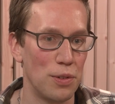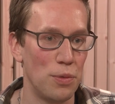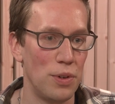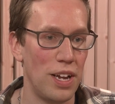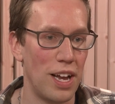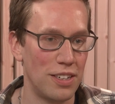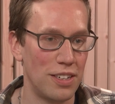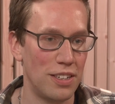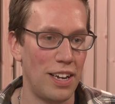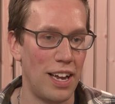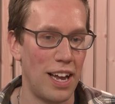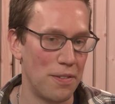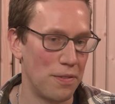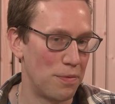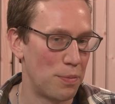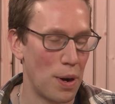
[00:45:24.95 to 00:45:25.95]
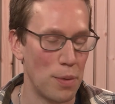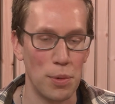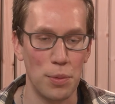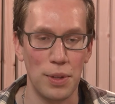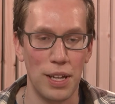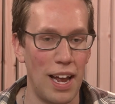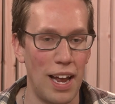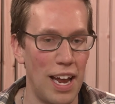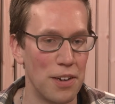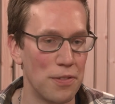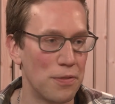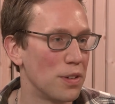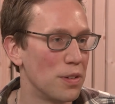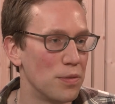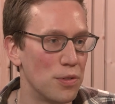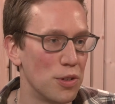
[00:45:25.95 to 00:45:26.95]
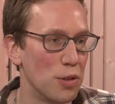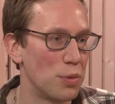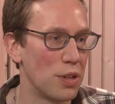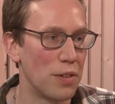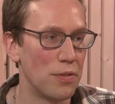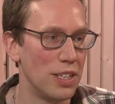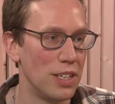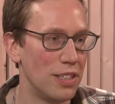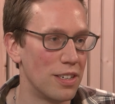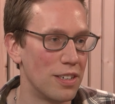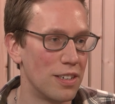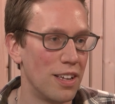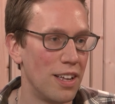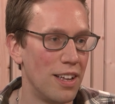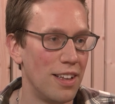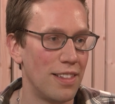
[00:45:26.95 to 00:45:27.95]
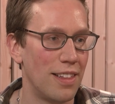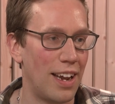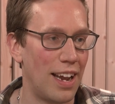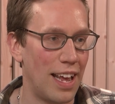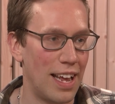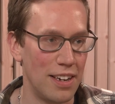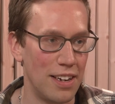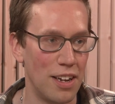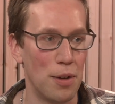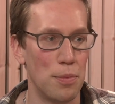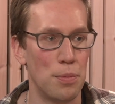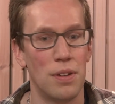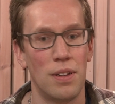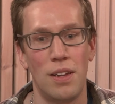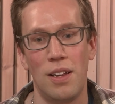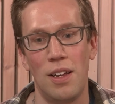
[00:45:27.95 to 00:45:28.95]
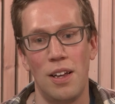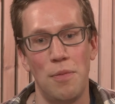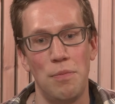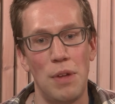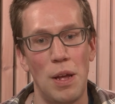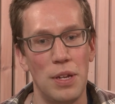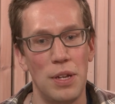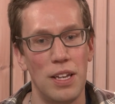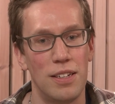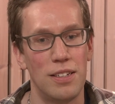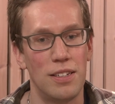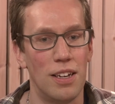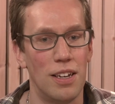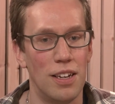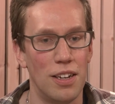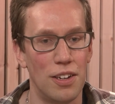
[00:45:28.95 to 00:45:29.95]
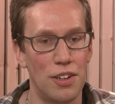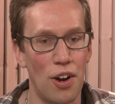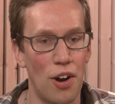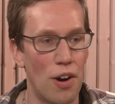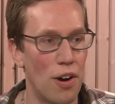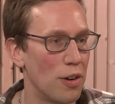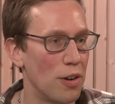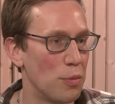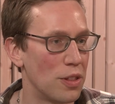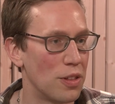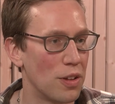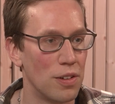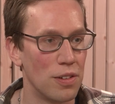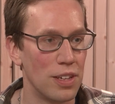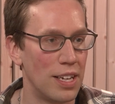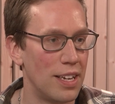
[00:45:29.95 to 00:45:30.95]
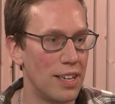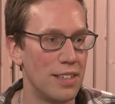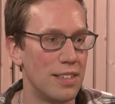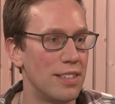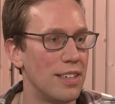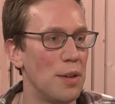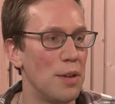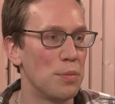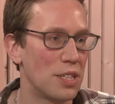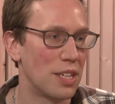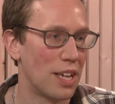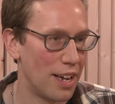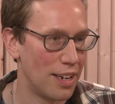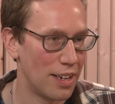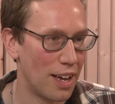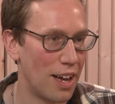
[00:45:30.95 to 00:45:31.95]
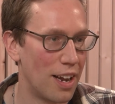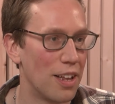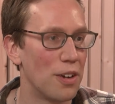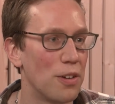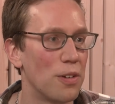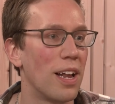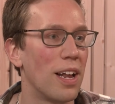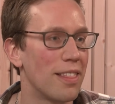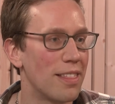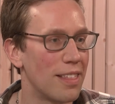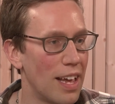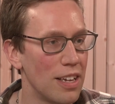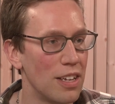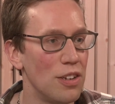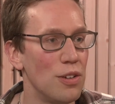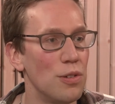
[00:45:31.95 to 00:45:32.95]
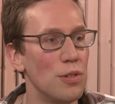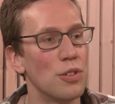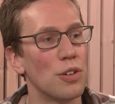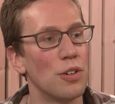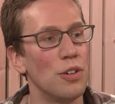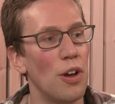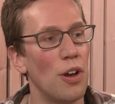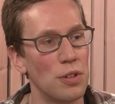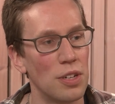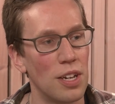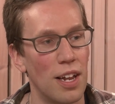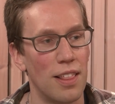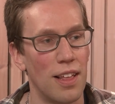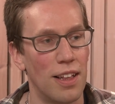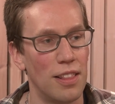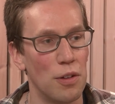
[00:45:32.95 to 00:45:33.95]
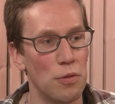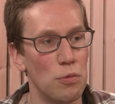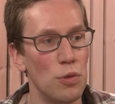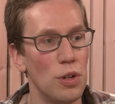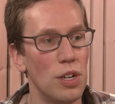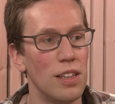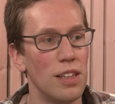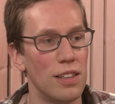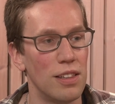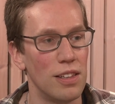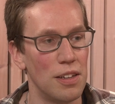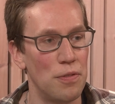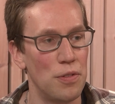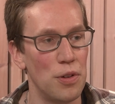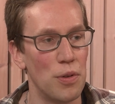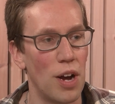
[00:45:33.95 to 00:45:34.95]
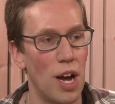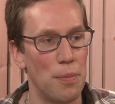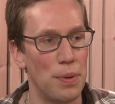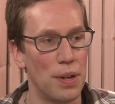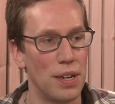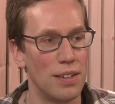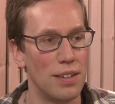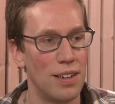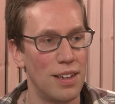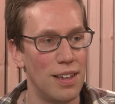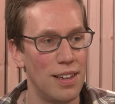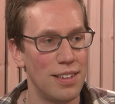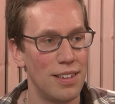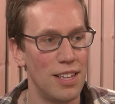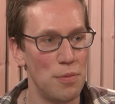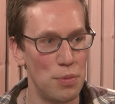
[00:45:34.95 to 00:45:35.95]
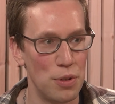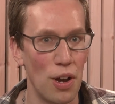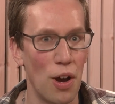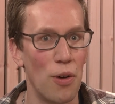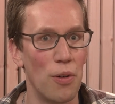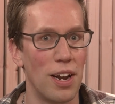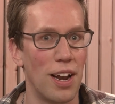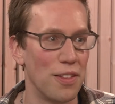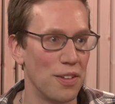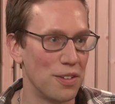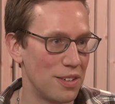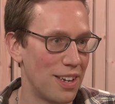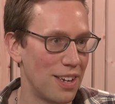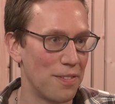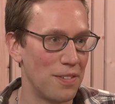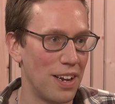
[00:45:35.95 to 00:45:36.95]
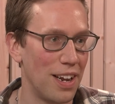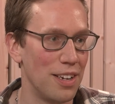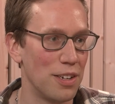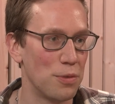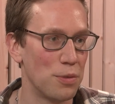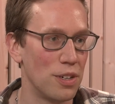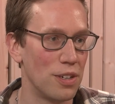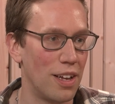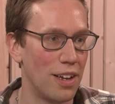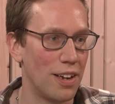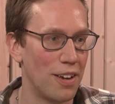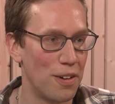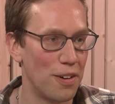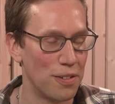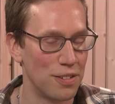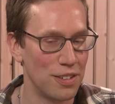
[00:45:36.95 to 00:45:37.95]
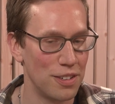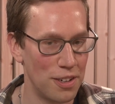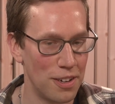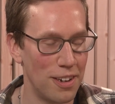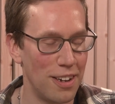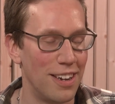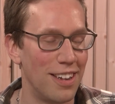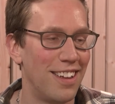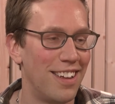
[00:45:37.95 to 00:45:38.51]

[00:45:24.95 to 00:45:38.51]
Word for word: We actually have probably a handful of groups every year that end up maybe it's a card with all the kids' names signed on it, or like thank yous or notes like that that really lift you up and keep you going on those tough days where you're like, oh, good.